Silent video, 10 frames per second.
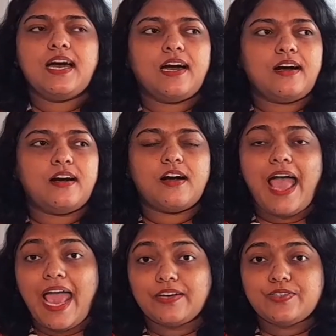
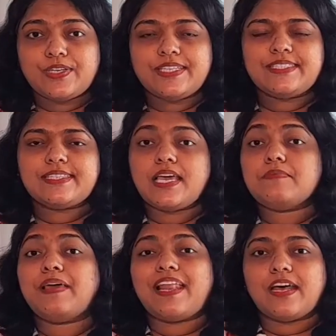address,
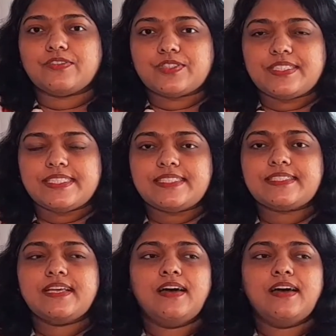email addresses,